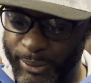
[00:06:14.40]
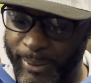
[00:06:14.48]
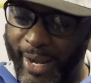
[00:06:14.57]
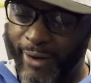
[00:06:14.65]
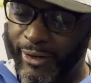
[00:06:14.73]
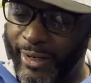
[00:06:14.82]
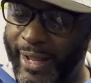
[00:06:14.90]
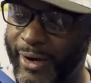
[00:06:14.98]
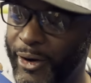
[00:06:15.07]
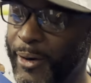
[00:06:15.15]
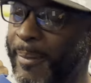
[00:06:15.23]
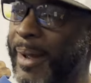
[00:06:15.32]
when I really got to
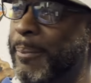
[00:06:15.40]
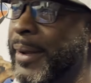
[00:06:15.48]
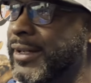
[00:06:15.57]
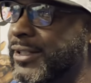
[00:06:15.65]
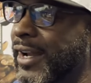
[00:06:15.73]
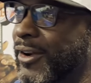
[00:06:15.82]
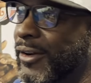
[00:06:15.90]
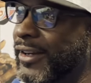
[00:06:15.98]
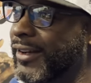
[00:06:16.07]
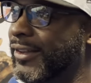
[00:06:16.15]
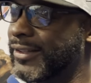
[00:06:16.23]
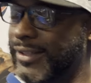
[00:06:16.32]
earn my paycheck on
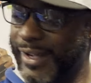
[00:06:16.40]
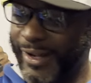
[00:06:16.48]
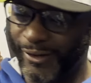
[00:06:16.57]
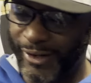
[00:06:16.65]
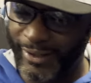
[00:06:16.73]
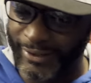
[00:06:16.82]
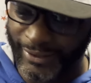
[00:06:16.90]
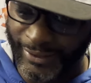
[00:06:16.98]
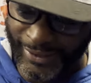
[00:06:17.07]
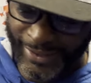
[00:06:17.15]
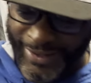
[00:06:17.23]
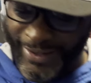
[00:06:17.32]
the other side,
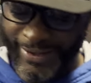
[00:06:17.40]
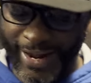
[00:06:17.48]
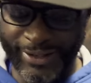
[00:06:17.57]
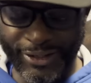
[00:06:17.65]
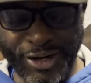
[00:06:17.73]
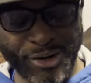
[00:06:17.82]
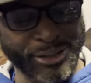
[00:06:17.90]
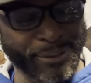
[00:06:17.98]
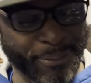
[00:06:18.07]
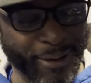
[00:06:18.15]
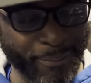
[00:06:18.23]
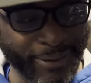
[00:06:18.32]
right? Not the coaching
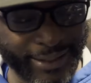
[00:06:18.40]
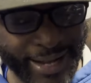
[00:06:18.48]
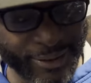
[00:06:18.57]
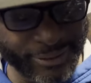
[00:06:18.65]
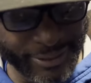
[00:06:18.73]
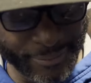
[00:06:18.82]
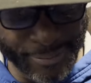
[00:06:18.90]
part, but the counseling